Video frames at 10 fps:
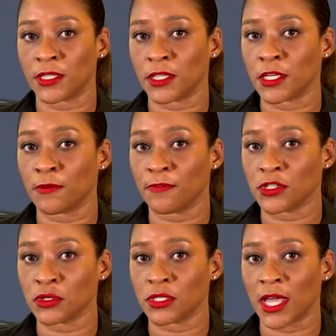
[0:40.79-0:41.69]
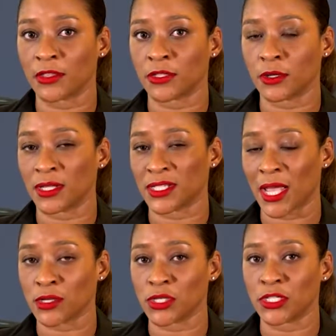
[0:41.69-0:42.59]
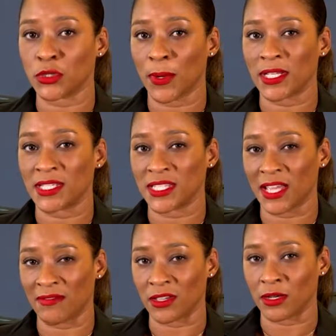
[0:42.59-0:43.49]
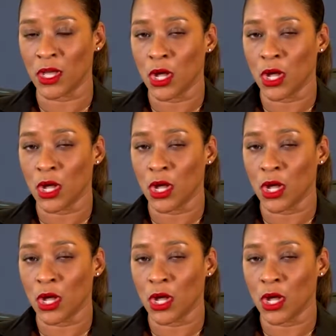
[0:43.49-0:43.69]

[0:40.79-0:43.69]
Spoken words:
that the official death toll is actually 27,